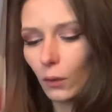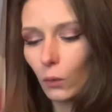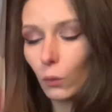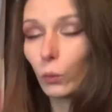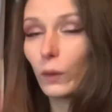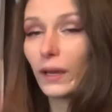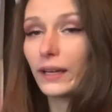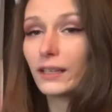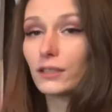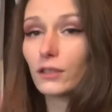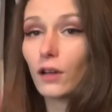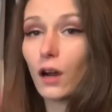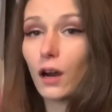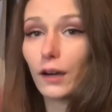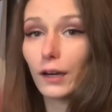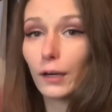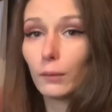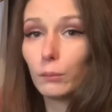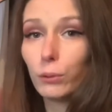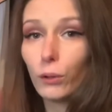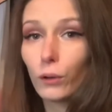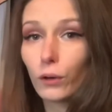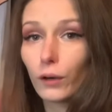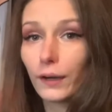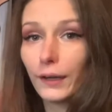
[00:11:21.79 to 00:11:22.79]
Wicks are
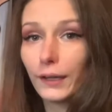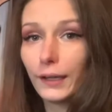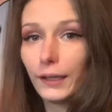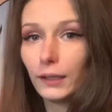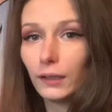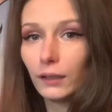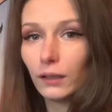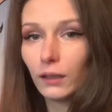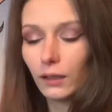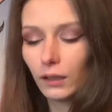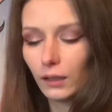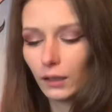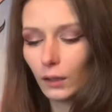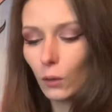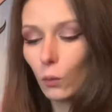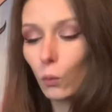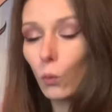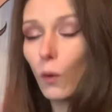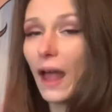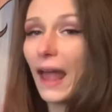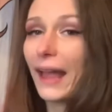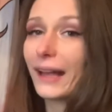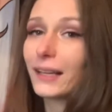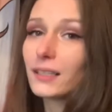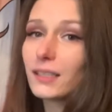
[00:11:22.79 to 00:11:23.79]
important.
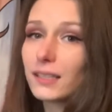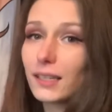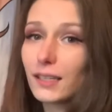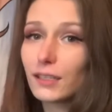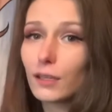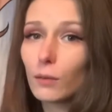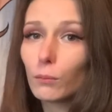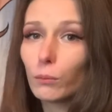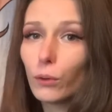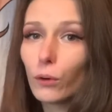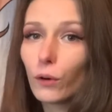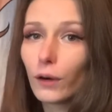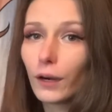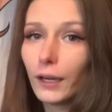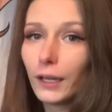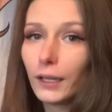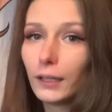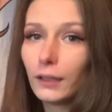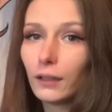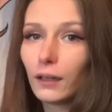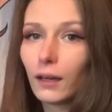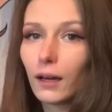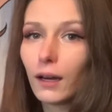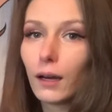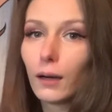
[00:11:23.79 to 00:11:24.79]
Wax is
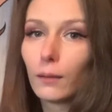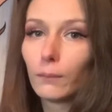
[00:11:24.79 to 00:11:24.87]
important.